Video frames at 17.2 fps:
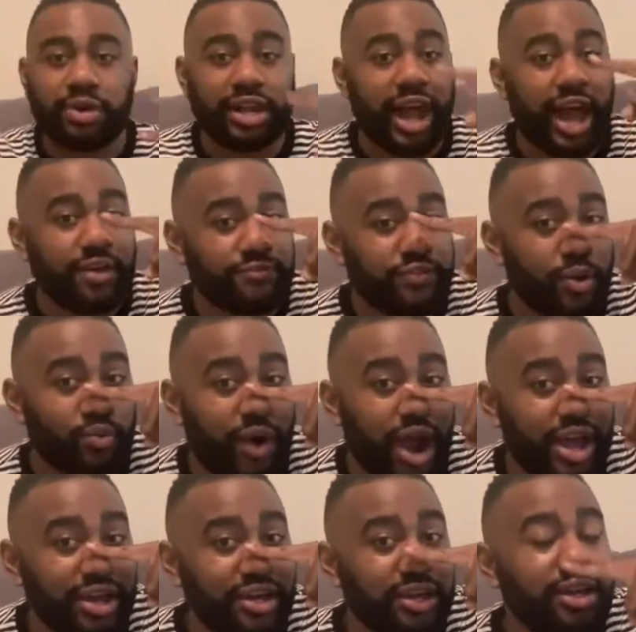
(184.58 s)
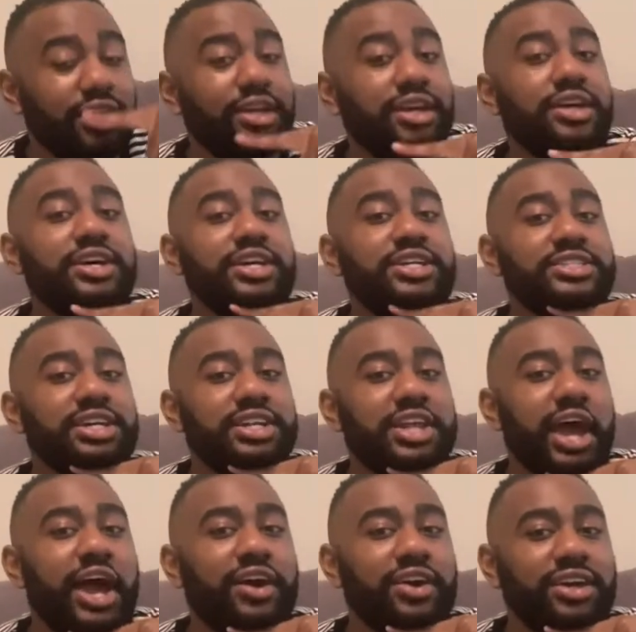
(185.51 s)
like from right here to
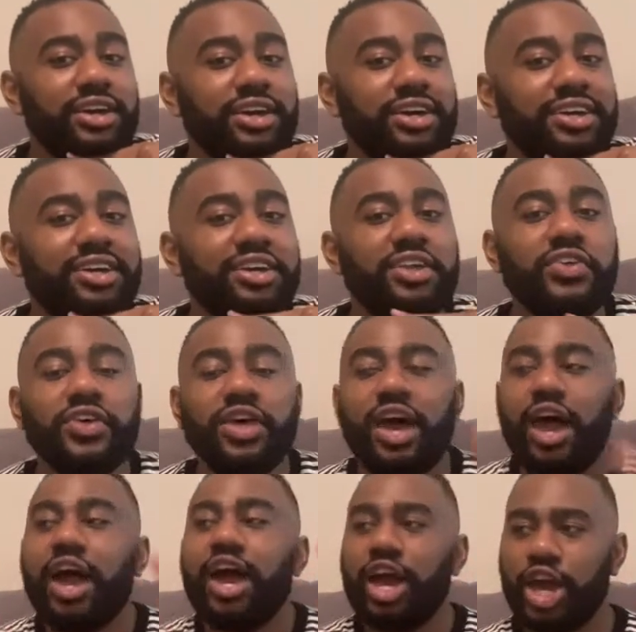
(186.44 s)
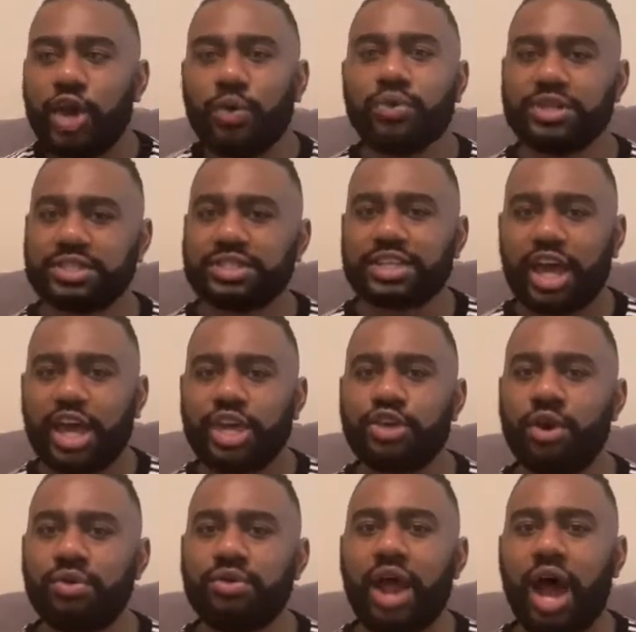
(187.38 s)
down here, it was,
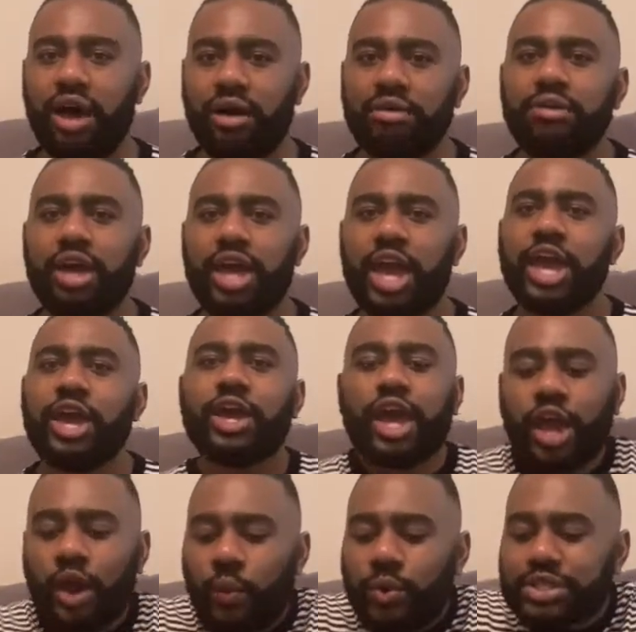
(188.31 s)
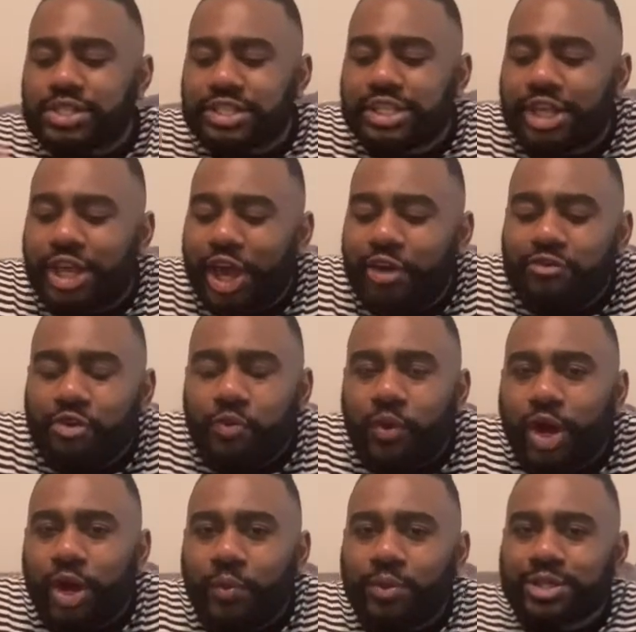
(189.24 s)
you know, it was giving
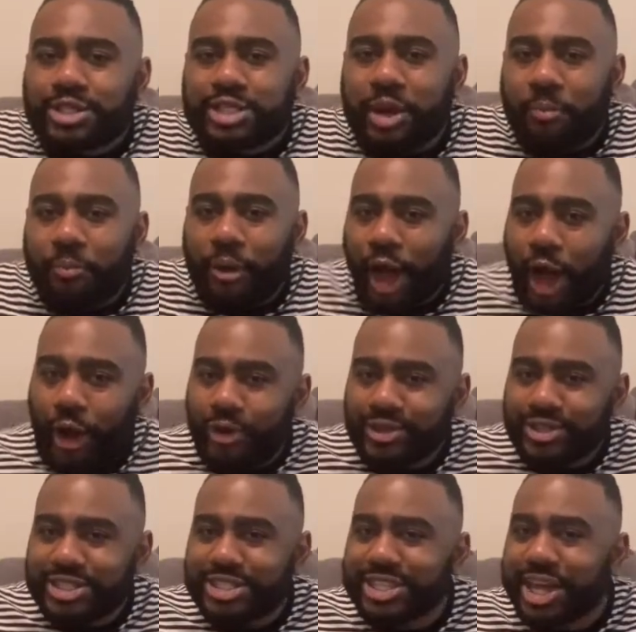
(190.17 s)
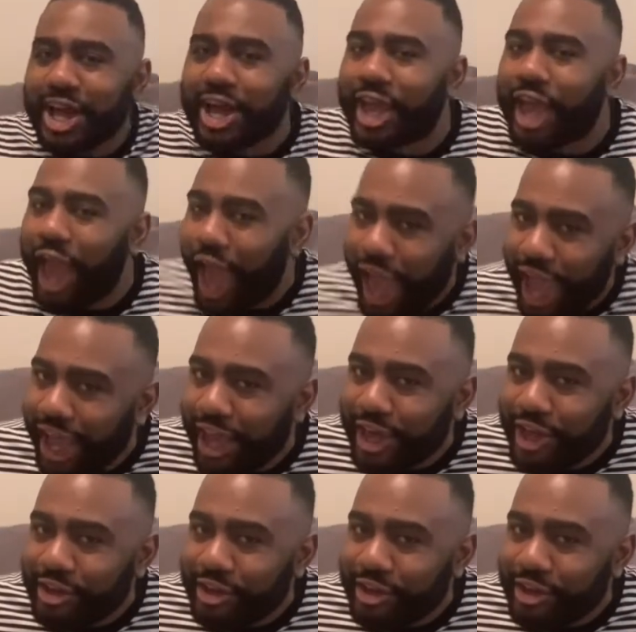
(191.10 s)
what it was supposed to give.